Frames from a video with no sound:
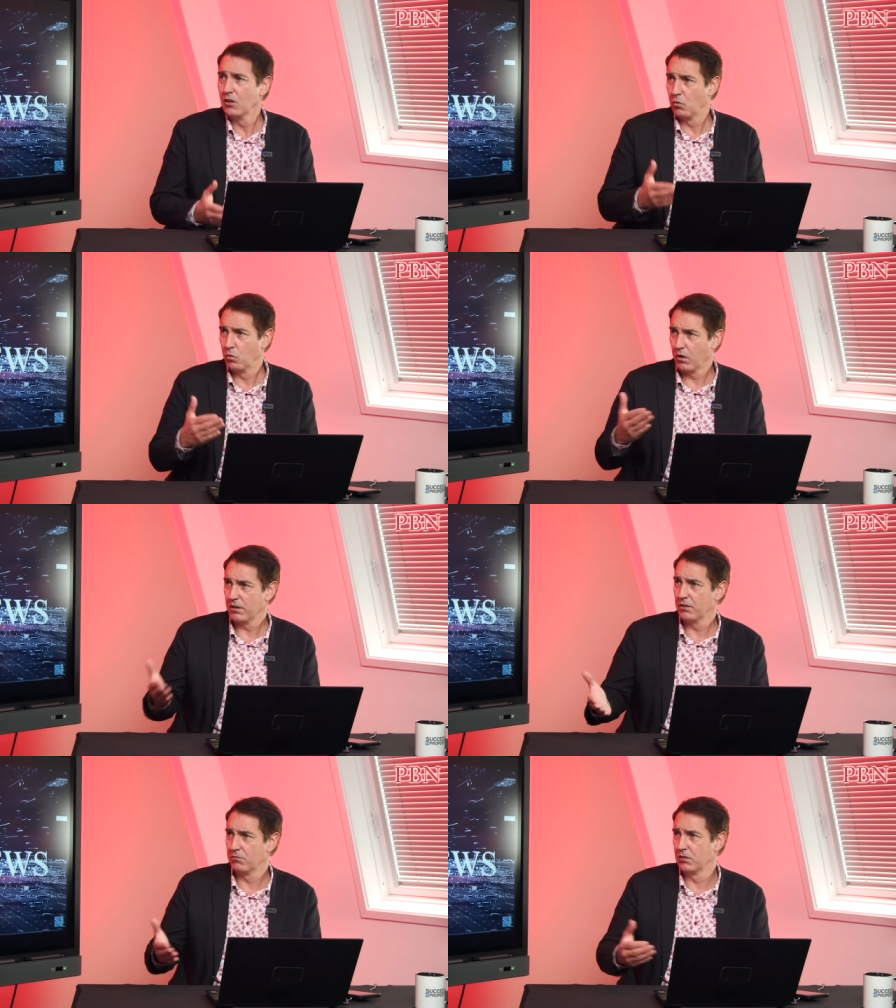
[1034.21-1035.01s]
One
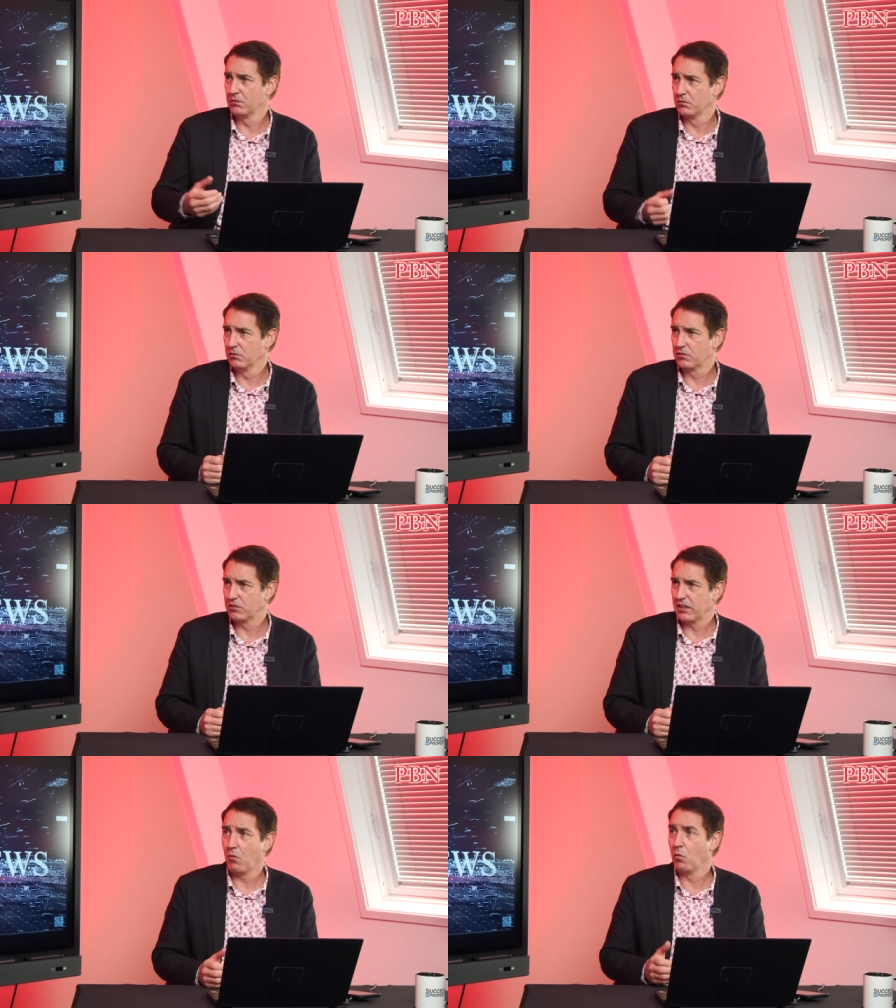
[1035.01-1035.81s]
of the
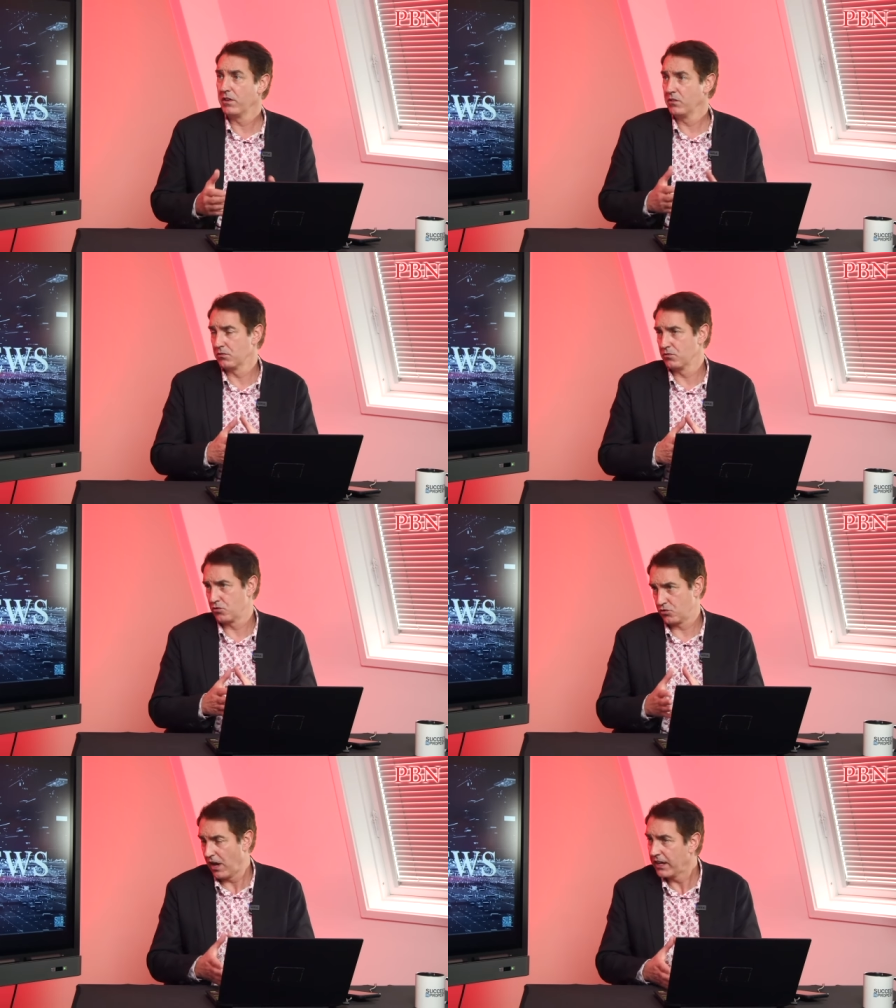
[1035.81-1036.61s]
rules when you're
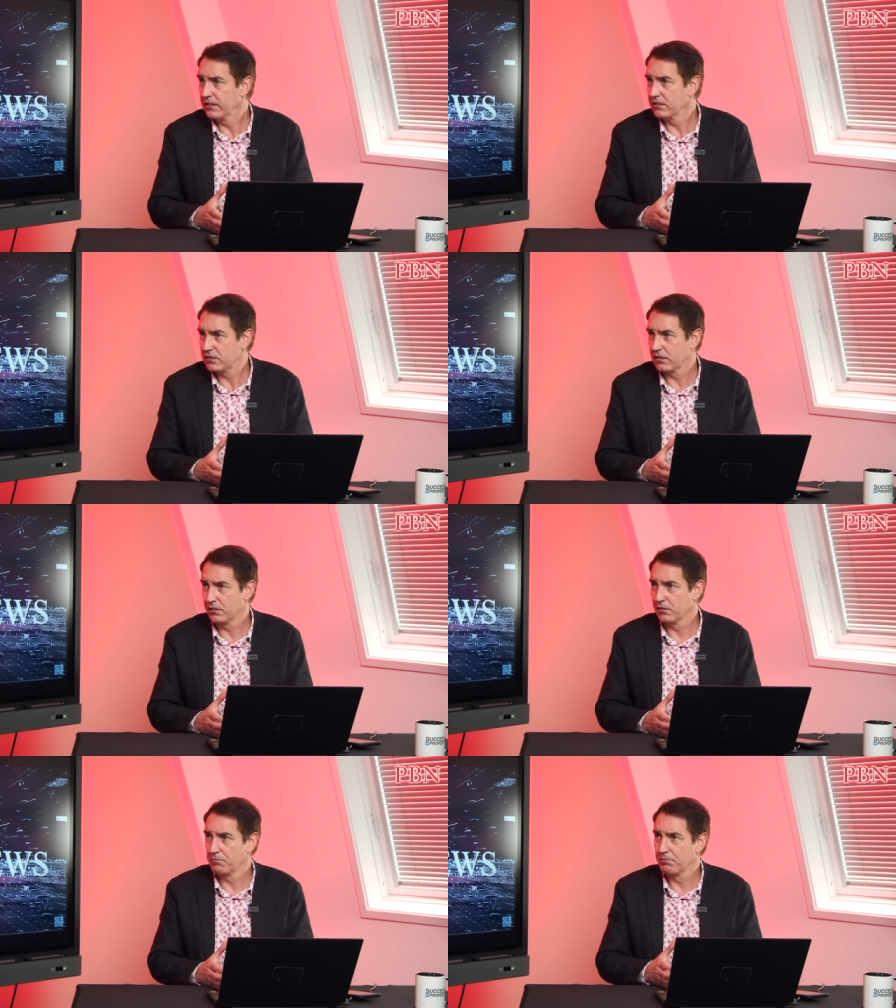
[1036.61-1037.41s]
trying
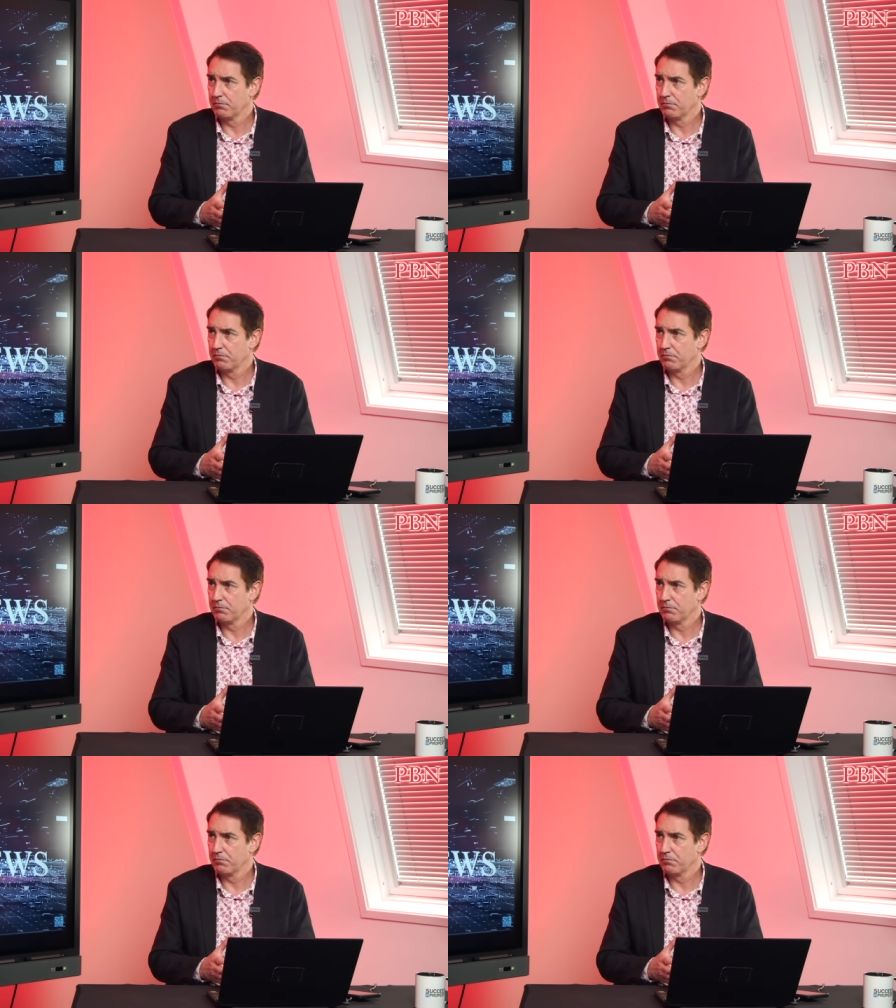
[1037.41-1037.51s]
to